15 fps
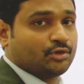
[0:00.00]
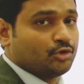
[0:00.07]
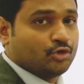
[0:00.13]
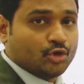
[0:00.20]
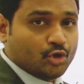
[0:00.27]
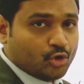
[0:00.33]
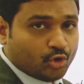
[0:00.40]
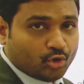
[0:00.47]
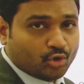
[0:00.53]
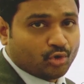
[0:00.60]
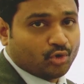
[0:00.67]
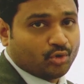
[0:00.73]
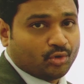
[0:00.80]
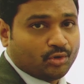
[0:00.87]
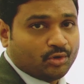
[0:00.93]

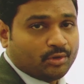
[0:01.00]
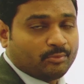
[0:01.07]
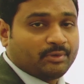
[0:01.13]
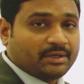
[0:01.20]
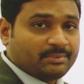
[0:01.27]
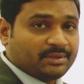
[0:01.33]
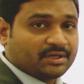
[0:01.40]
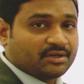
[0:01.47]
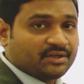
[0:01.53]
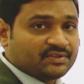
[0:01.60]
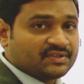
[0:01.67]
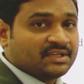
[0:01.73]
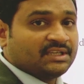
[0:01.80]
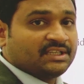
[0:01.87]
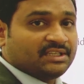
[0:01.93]
No. Why?
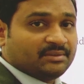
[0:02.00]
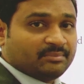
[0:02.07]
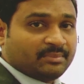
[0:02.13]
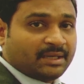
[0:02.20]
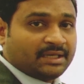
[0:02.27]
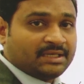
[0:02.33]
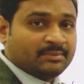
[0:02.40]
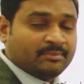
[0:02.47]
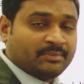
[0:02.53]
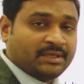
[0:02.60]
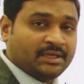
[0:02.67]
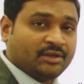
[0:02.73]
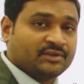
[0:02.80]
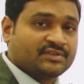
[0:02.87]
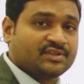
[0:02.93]
Because in
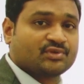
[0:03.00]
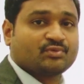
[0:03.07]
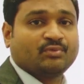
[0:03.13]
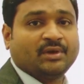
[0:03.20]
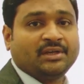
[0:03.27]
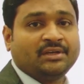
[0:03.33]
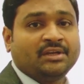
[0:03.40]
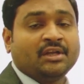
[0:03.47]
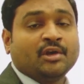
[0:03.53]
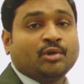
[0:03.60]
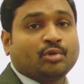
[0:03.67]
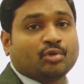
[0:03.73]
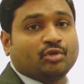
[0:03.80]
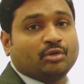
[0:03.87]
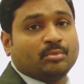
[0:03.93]
meiosis 1,
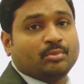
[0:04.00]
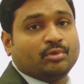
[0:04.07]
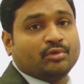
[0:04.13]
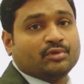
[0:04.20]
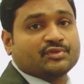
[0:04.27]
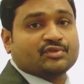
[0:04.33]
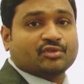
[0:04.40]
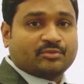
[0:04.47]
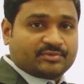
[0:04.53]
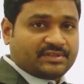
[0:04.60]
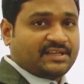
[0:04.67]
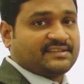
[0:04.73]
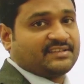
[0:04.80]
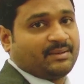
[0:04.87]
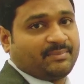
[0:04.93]
chromosomes
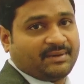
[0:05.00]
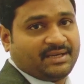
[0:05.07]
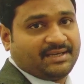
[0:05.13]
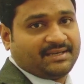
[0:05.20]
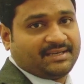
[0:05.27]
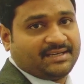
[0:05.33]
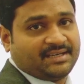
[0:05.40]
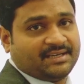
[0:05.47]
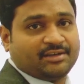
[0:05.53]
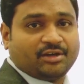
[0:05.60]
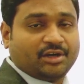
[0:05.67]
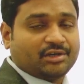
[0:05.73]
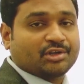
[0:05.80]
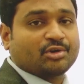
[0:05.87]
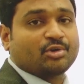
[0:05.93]
are separated,
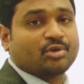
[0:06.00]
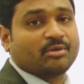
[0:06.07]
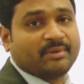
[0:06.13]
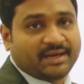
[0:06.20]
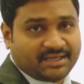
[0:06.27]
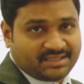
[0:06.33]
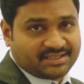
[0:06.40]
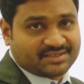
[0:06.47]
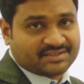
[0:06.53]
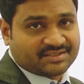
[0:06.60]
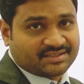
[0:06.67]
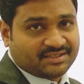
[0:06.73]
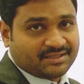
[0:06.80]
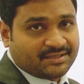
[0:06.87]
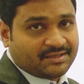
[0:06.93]
not chromatids.
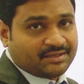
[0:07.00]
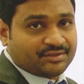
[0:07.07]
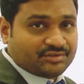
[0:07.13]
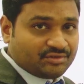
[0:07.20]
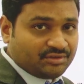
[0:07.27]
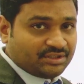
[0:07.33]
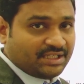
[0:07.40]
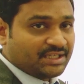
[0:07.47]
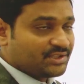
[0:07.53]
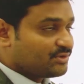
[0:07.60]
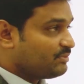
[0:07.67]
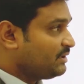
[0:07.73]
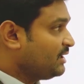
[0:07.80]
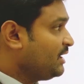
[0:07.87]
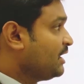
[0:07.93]
So that's
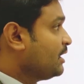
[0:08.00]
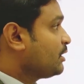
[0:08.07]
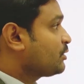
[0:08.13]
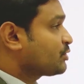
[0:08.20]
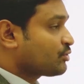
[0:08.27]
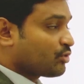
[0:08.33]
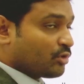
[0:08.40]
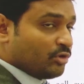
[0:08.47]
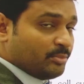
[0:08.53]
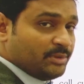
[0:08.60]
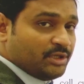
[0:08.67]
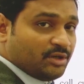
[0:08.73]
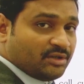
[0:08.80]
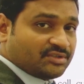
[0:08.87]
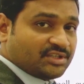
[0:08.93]
why
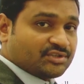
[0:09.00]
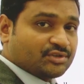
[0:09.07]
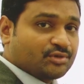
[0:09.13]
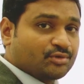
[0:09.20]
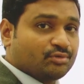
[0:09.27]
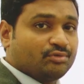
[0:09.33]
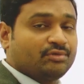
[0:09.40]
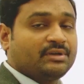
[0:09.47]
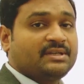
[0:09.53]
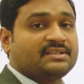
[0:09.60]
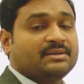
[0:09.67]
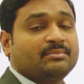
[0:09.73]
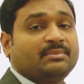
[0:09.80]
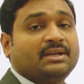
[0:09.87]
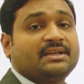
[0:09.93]
meiosis 2
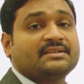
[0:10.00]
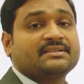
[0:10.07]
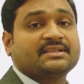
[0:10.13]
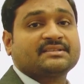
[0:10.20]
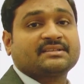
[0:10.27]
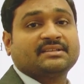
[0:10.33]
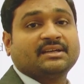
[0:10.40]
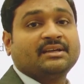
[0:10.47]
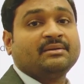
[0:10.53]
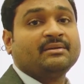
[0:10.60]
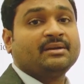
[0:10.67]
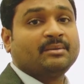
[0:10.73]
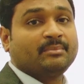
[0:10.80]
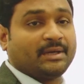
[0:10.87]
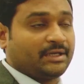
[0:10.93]
resembles the
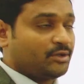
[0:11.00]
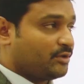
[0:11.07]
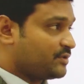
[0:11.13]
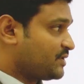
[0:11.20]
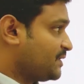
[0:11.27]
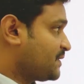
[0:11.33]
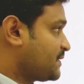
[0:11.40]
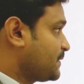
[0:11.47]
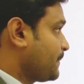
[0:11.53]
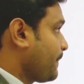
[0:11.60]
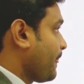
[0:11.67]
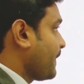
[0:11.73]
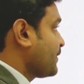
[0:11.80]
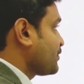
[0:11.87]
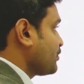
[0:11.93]
mitosis.
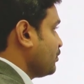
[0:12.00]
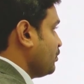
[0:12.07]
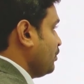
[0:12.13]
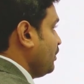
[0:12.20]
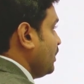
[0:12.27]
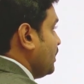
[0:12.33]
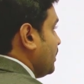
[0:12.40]
So